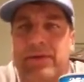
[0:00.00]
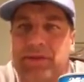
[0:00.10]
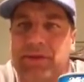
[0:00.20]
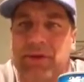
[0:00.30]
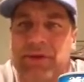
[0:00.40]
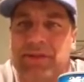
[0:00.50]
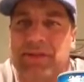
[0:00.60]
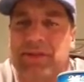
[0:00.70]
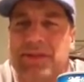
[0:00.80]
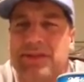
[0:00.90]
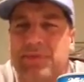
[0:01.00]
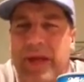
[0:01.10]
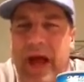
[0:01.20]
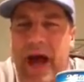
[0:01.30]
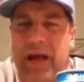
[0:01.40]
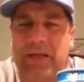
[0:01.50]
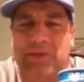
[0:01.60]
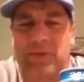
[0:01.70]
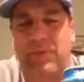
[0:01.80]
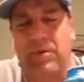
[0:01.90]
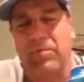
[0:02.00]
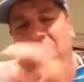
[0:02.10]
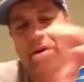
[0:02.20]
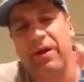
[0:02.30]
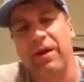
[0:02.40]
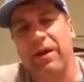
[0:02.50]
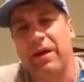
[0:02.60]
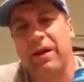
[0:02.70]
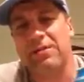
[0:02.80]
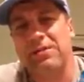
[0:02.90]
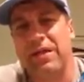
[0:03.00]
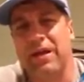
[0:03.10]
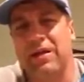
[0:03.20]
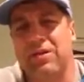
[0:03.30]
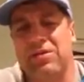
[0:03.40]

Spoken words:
So just be honest with people and say,